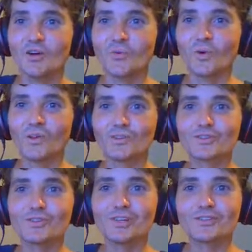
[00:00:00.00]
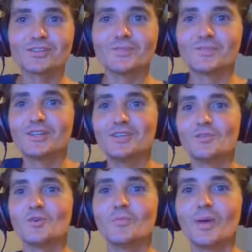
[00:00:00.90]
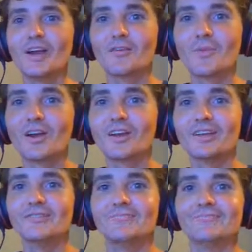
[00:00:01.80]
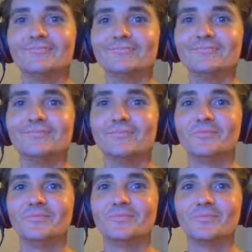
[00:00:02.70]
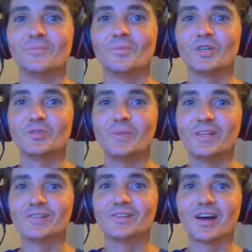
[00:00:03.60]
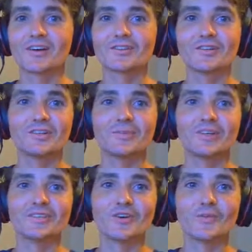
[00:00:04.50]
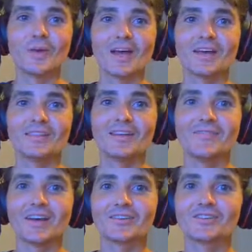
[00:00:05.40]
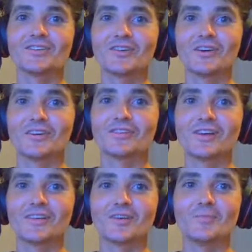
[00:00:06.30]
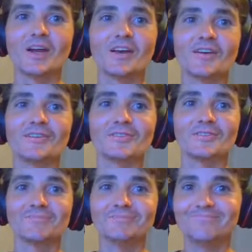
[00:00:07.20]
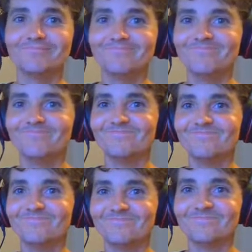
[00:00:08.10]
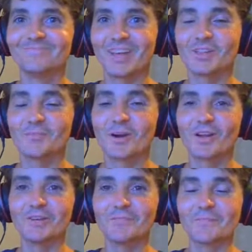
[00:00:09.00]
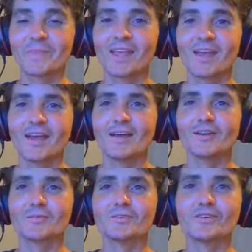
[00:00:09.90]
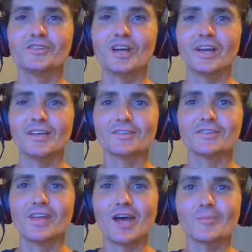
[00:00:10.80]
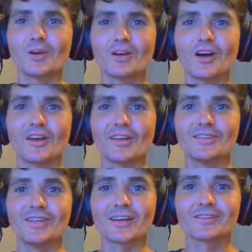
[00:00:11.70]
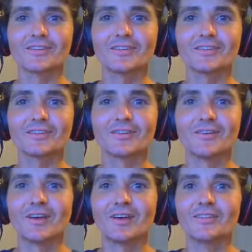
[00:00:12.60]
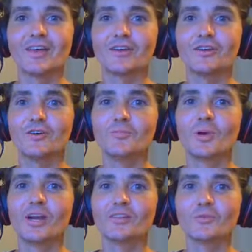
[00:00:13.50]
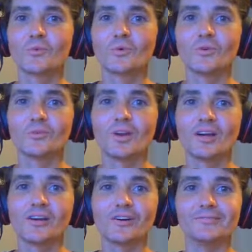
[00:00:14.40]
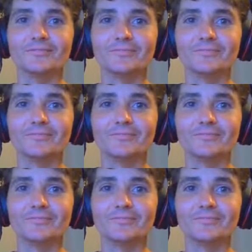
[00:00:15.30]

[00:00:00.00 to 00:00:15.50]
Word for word: Wall Street slips into a bear market, which means stocks are doing so bad they've actually started selling bears at the market. There was a giant snapper caught in Texas that could break the world record,